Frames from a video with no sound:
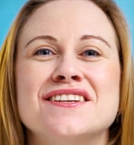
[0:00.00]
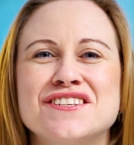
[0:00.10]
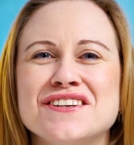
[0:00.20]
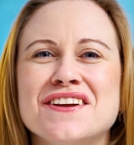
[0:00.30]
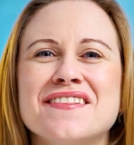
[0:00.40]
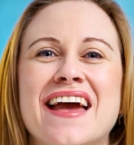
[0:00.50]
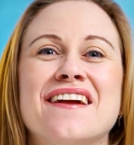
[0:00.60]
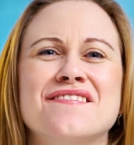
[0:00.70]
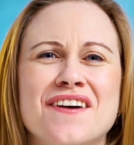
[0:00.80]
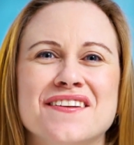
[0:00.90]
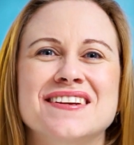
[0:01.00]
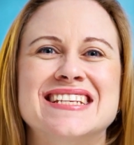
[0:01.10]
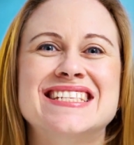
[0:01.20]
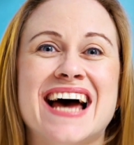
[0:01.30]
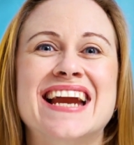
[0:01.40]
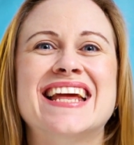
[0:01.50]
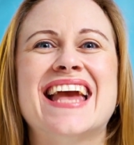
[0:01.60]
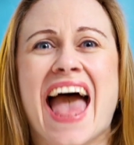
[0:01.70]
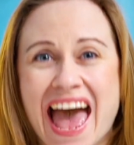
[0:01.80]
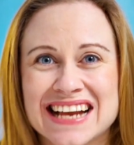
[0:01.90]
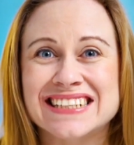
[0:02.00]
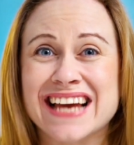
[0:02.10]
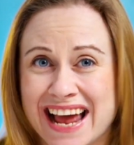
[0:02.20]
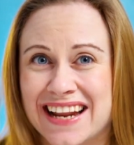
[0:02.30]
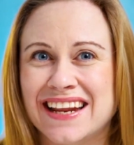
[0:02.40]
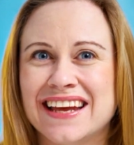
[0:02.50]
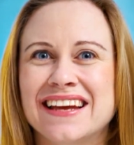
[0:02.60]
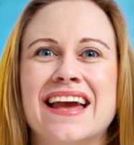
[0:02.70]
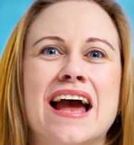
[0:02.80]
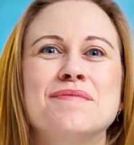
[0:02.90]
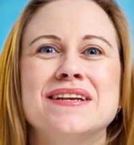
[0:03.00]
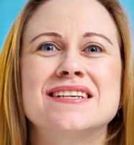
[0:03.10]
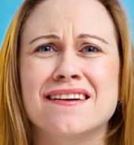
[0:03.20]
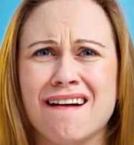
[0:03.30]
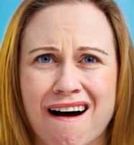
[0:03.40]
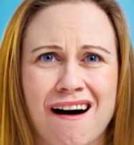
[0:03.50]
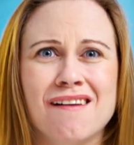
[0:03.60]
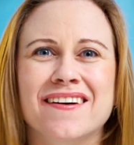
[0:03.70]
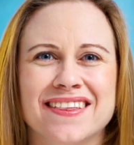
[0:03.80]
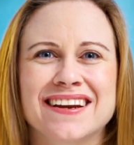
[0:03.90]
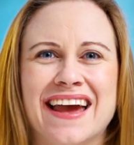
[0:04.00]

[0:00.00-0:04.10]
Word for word: Did you know that your photo designing and editing can be done all within